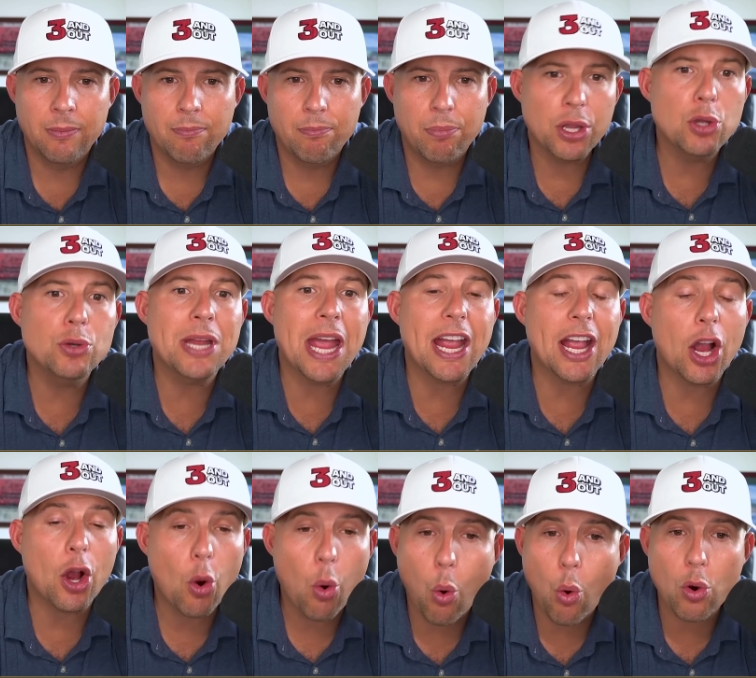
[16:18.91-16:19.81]
But you take a
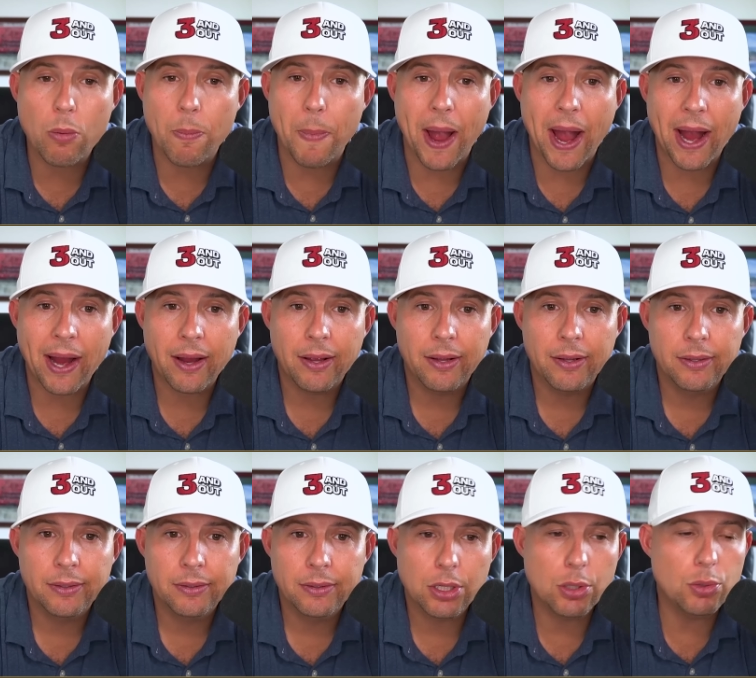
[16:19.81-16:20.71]
quarterback,
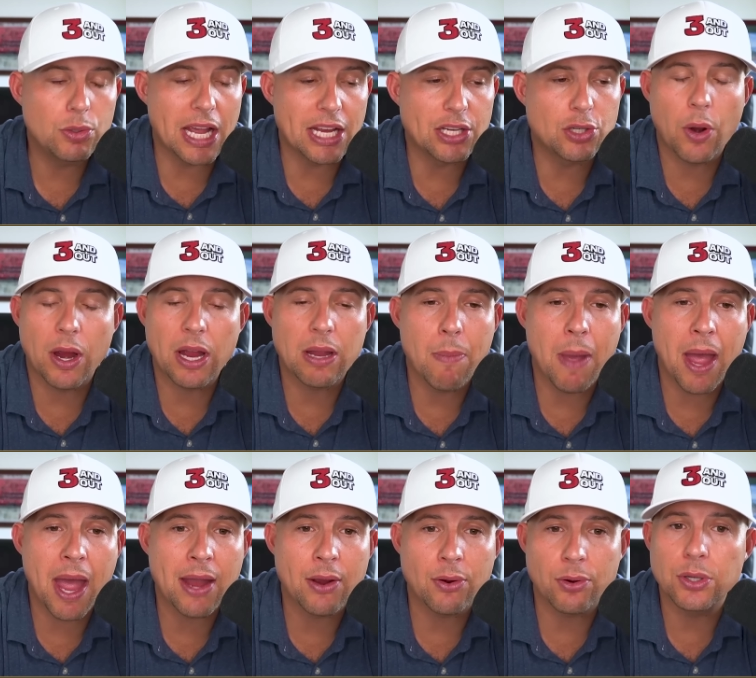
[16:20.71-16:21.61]
you take Drake
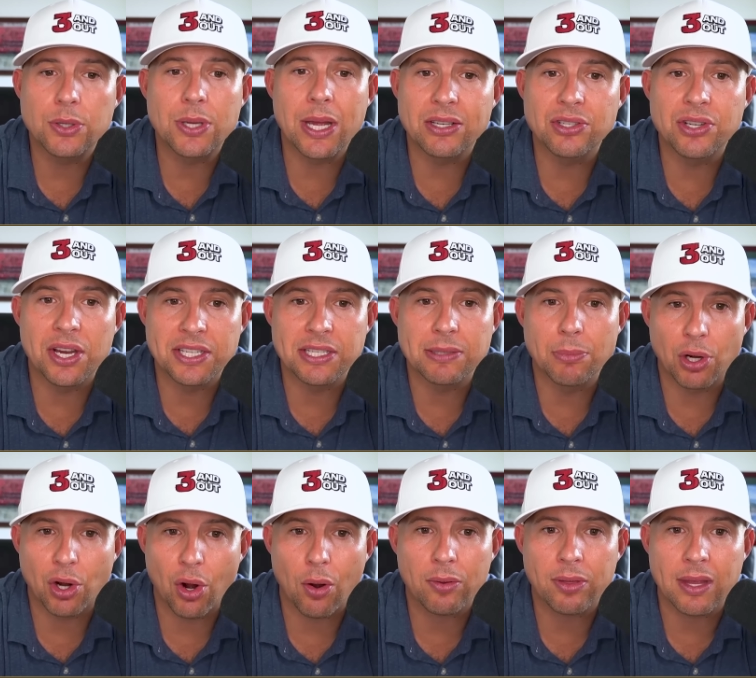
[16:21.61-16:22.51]
Maye or you take JJ
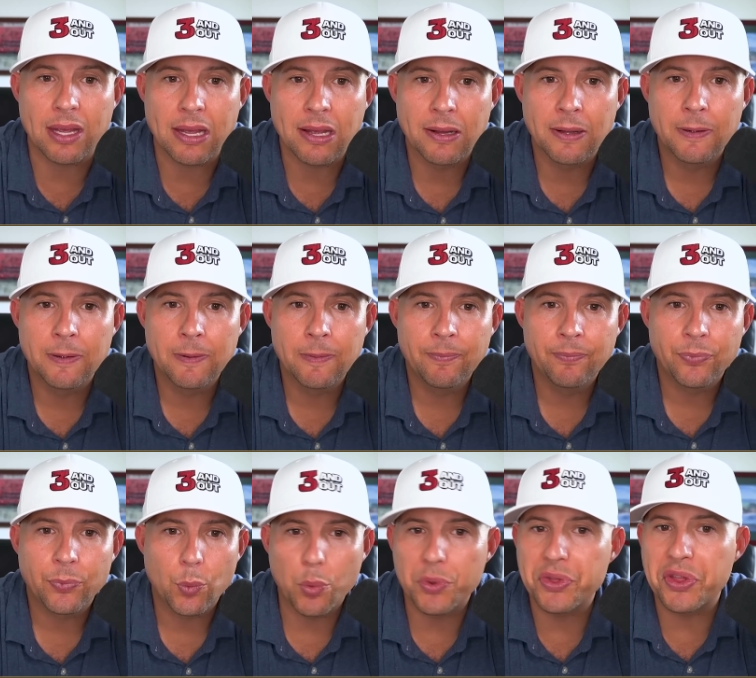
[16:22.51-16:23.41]
McCarthy
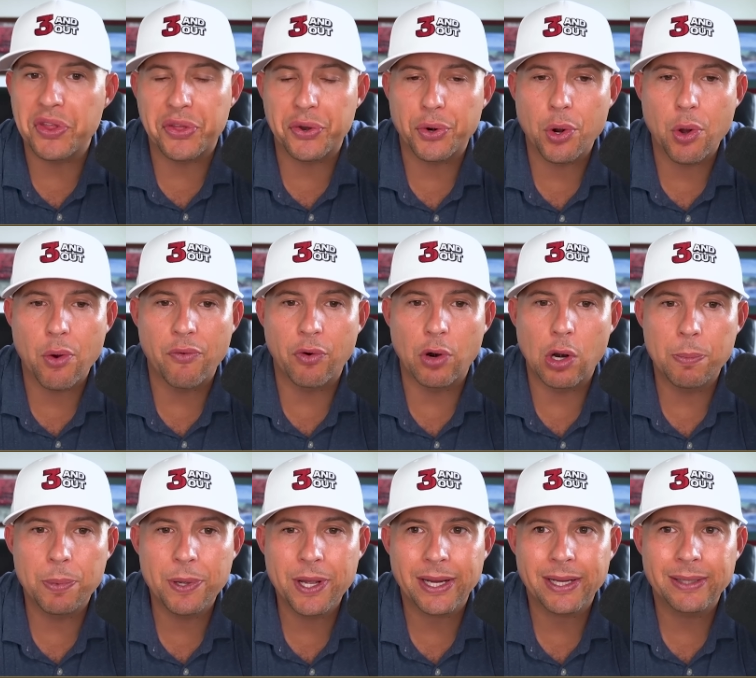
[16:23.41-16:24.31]
with the third overall
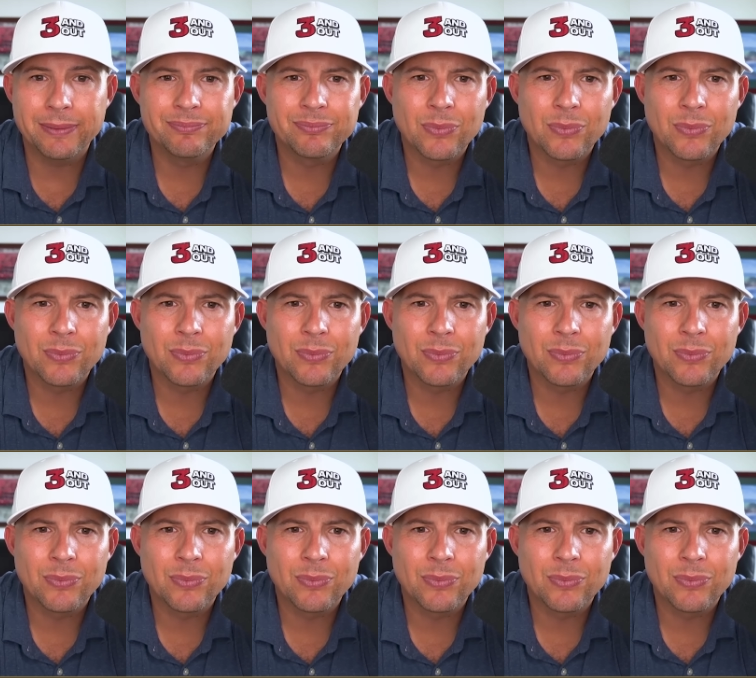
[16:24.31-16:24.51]
pick.